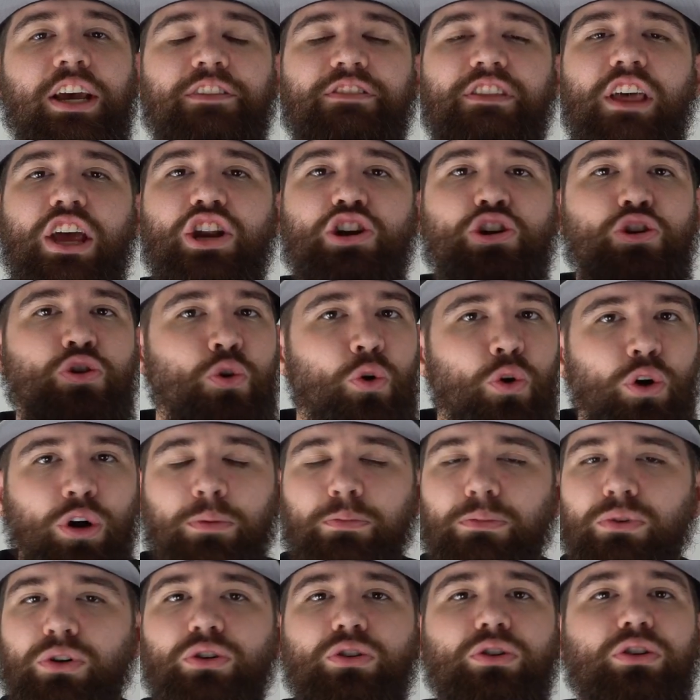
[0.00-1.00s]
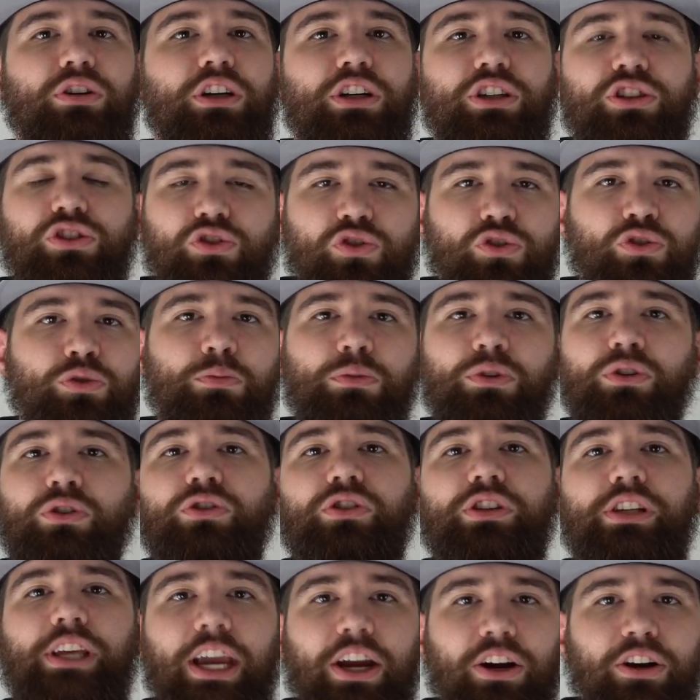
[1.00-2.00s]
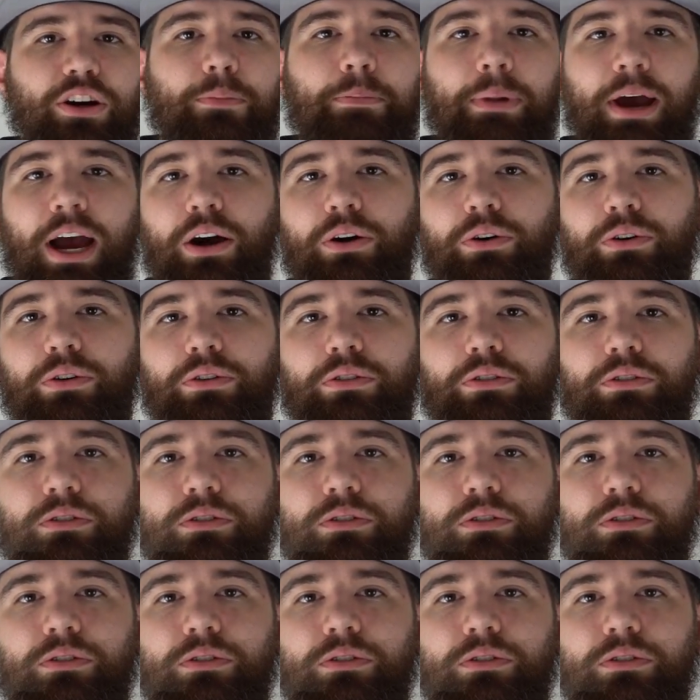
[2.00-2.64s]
that normal consumers care about.